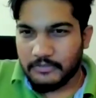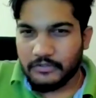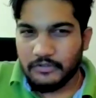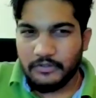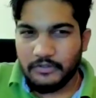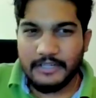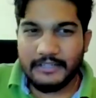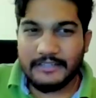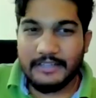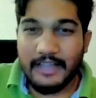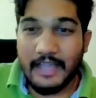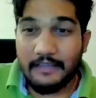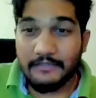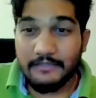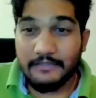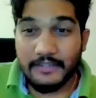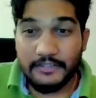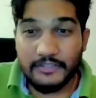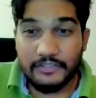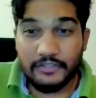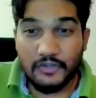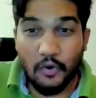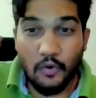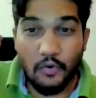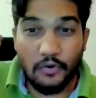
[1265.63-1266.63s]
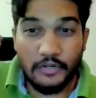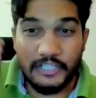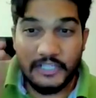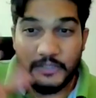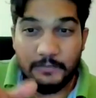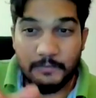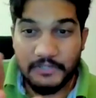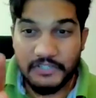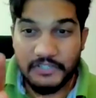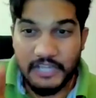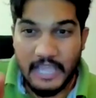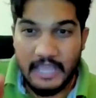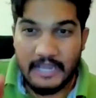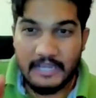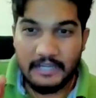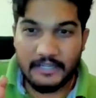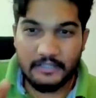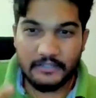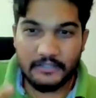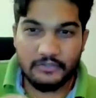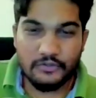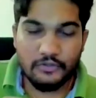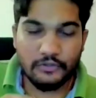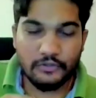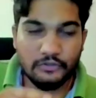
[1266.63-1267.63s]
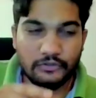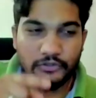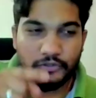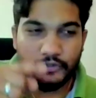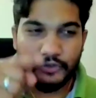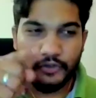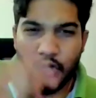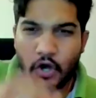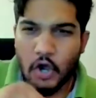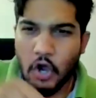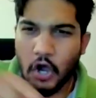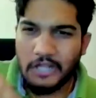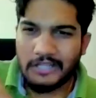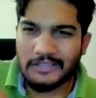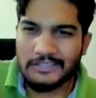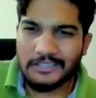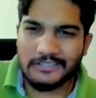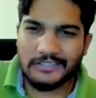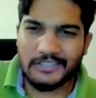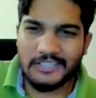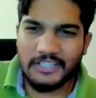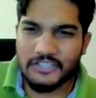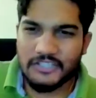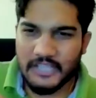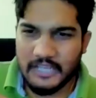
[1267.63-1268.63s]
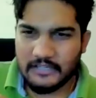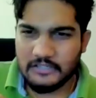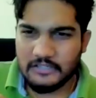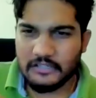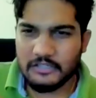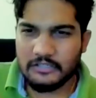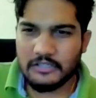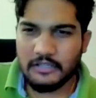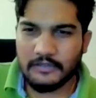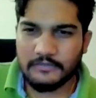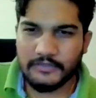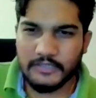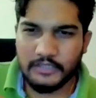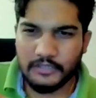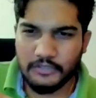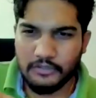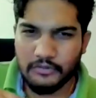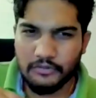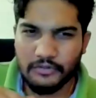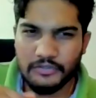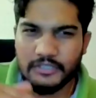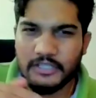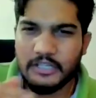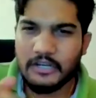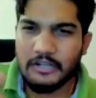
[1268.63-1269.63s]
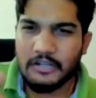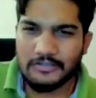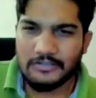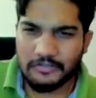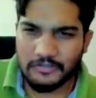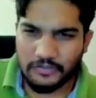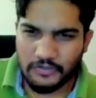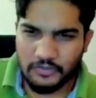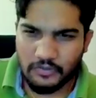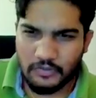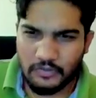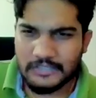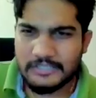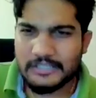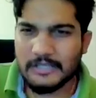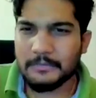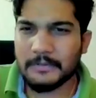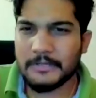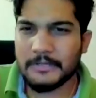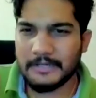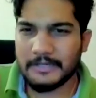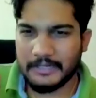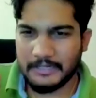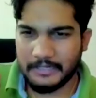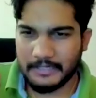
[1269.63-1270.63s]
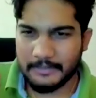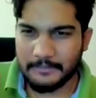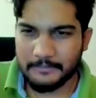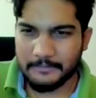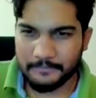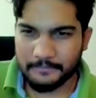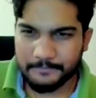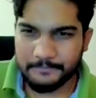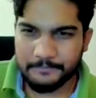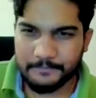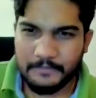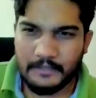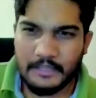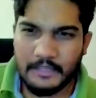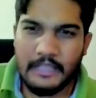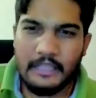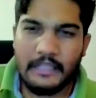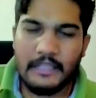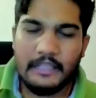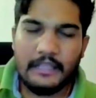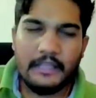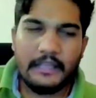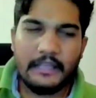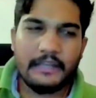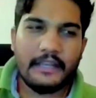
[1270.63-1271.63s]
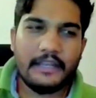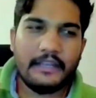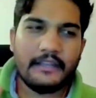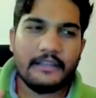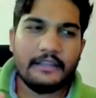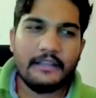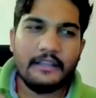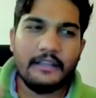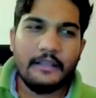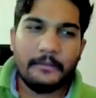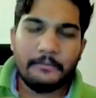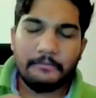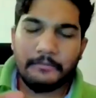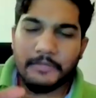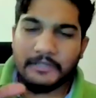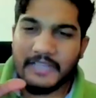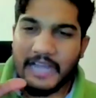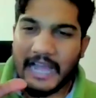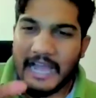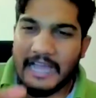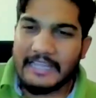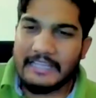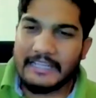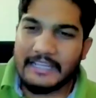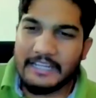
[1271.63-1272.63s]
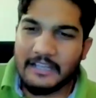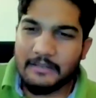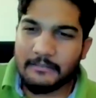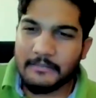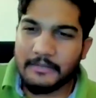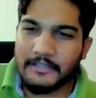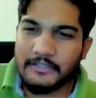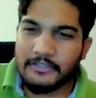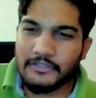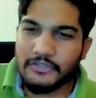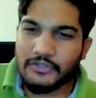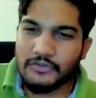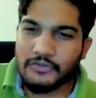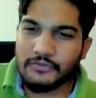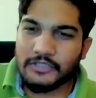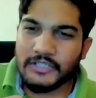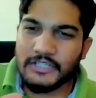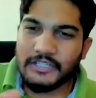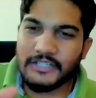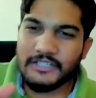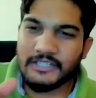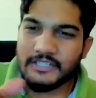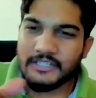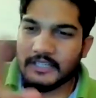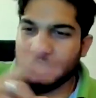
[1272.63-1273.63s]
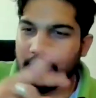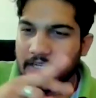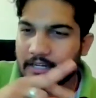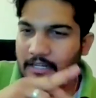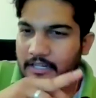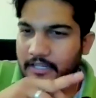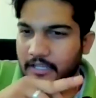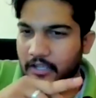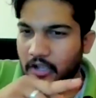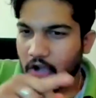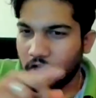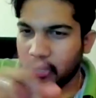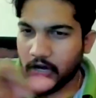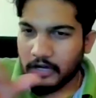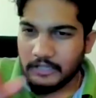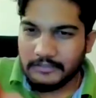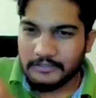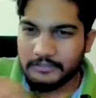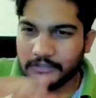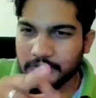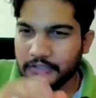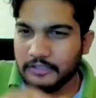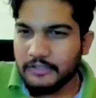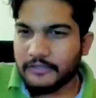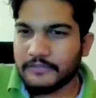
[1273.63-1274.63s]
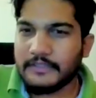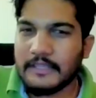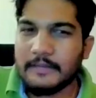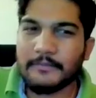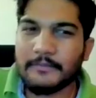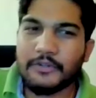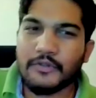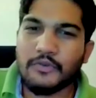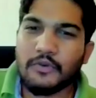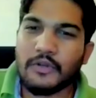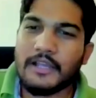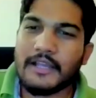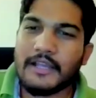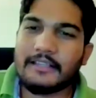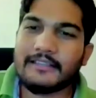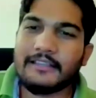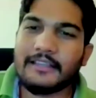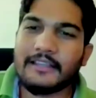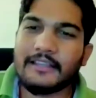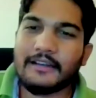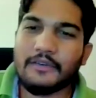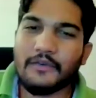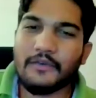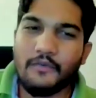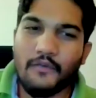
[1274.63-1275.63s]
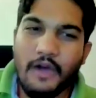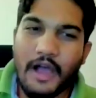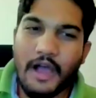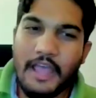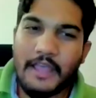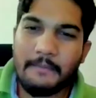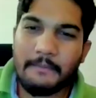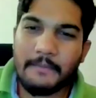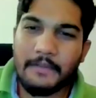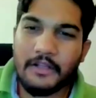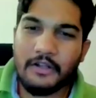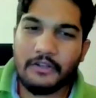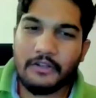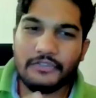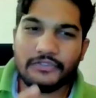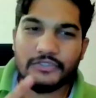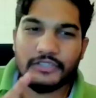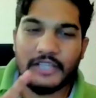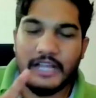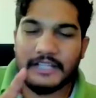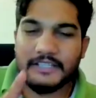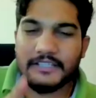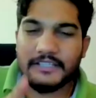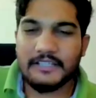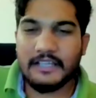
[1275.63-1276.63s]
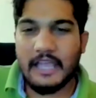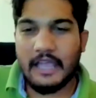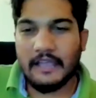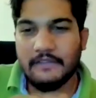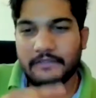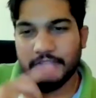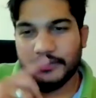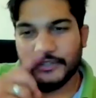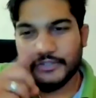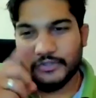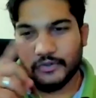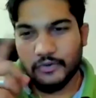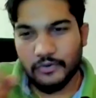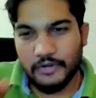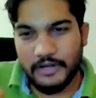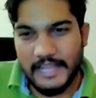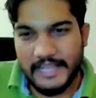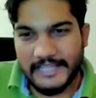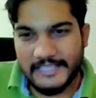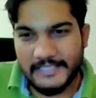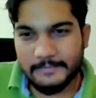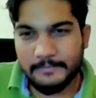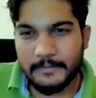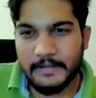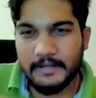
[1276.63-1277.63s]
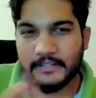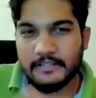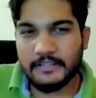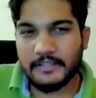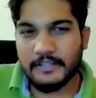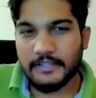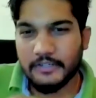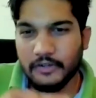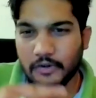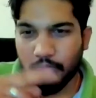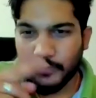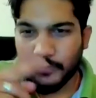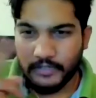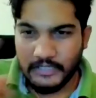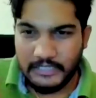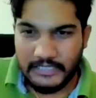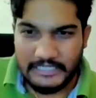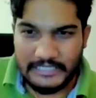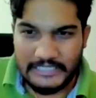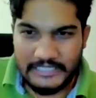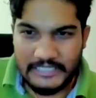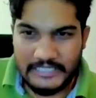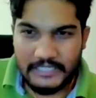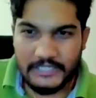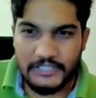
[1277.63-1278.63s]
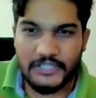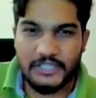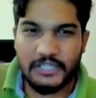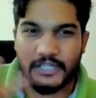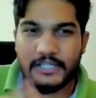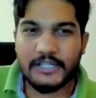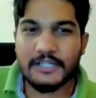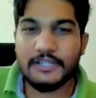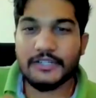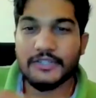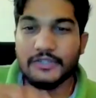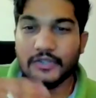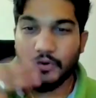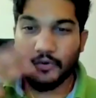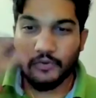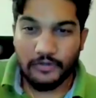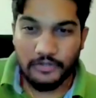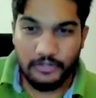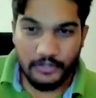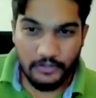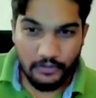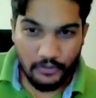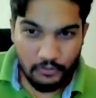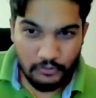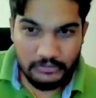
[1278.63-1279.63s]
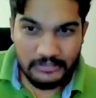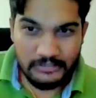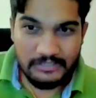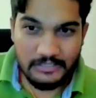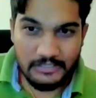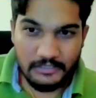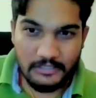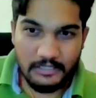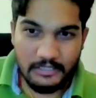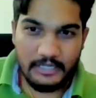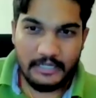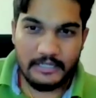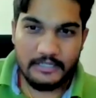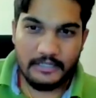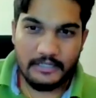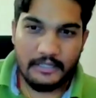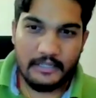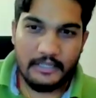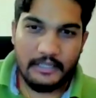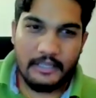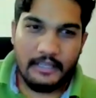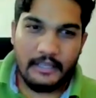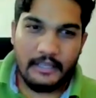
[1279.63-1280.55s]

You know, it has its own speciality. So though all the three sections of the course are also sold separately, right? But I recommend students learning all three of them together. Why? Because Tajik have its own aspect, its own conjunction, its own rules, right?